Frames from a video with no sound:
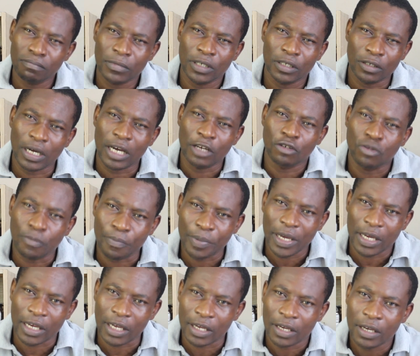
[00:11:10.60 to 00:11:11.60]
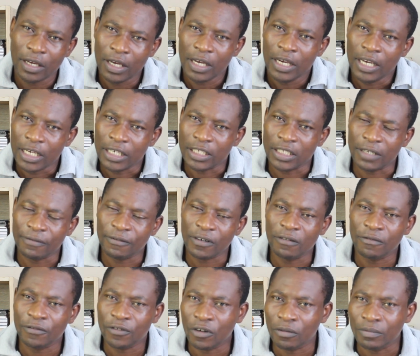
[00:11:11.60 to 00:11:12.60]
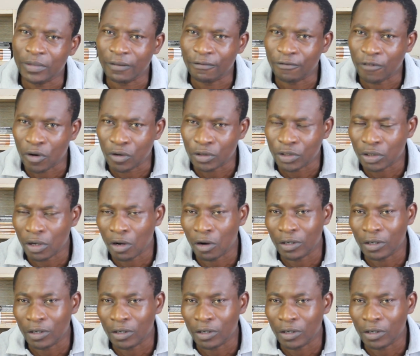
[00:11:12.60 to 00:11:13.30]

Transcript: in, and to pick is different from the force